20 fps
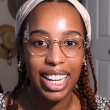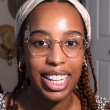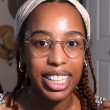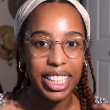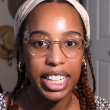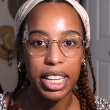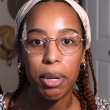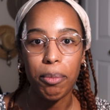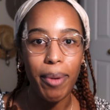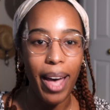
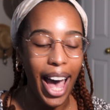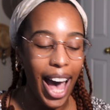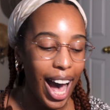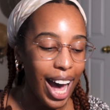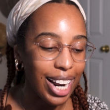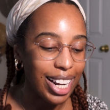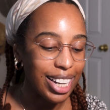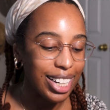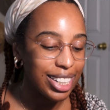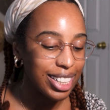keep
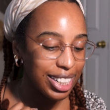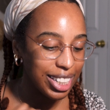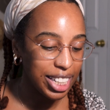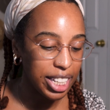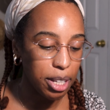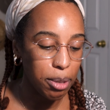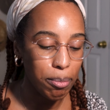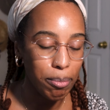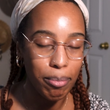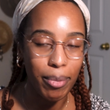at it,
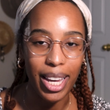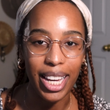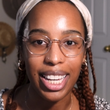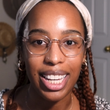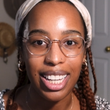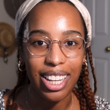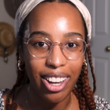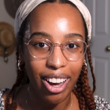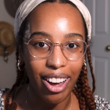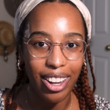keep
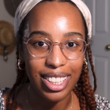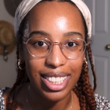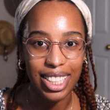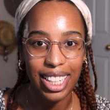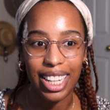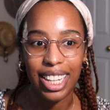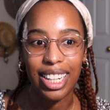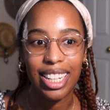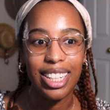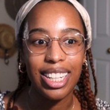making
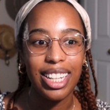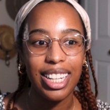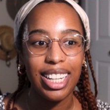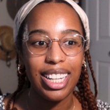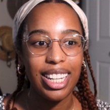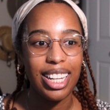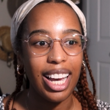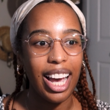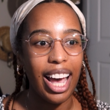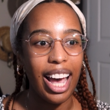content,
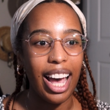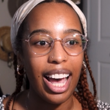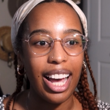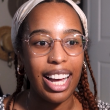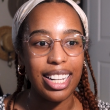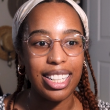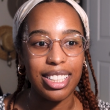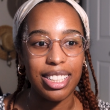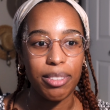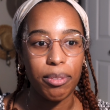
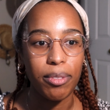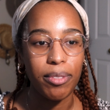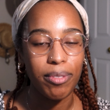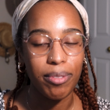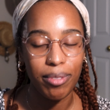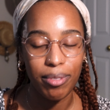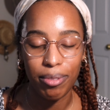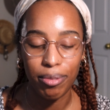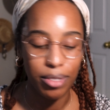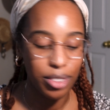
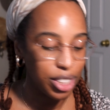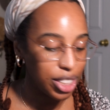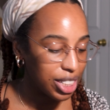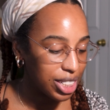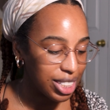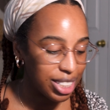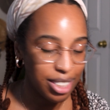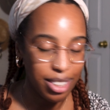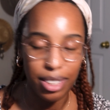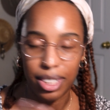and
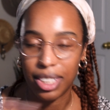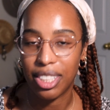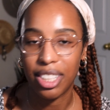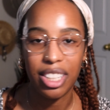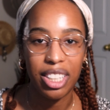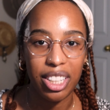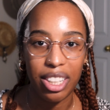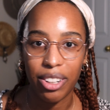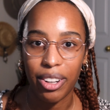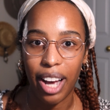just, you
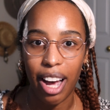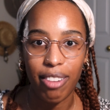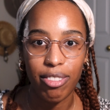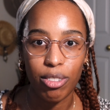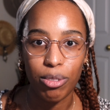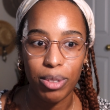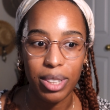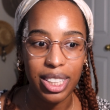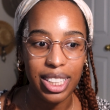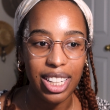know, have a
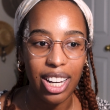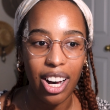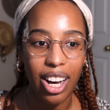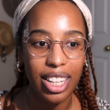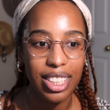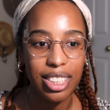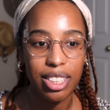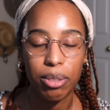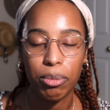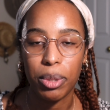really
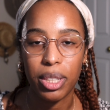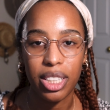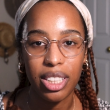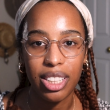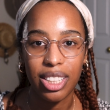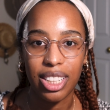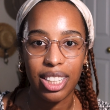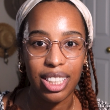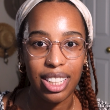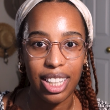awesome
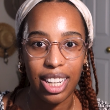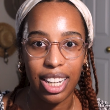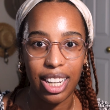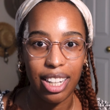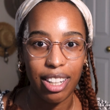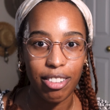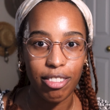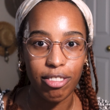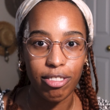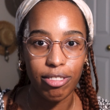year
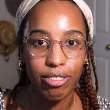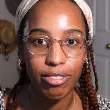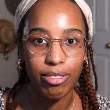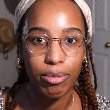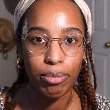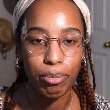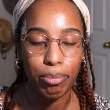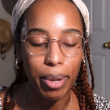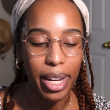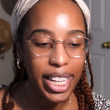of
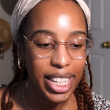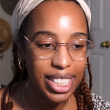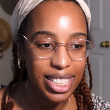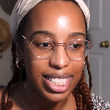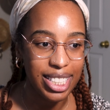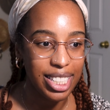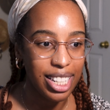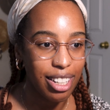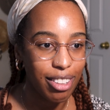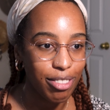making
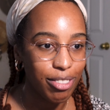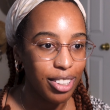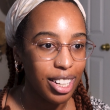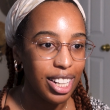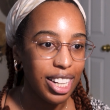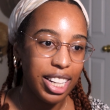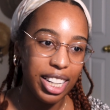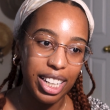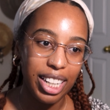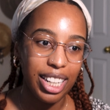stuff.
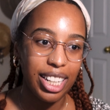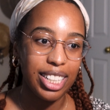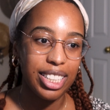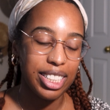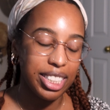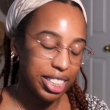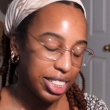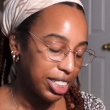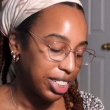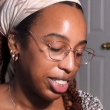
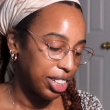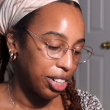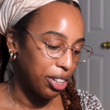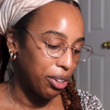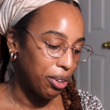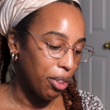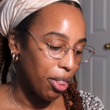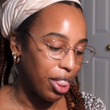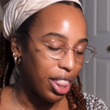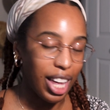
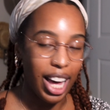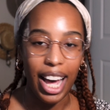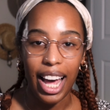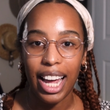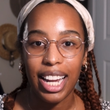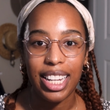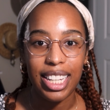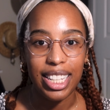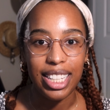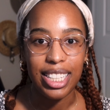So
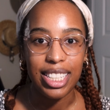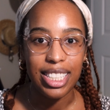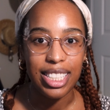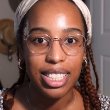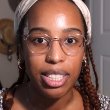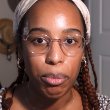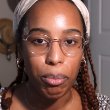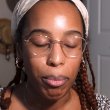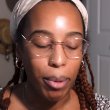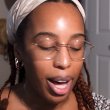that
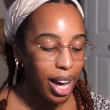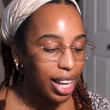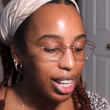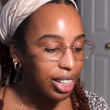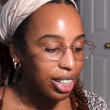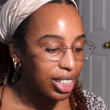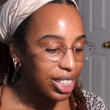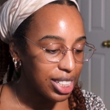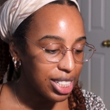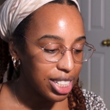is my
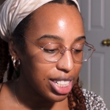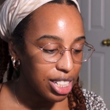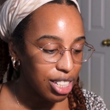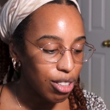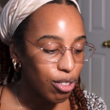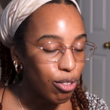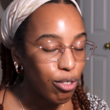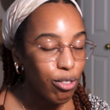list in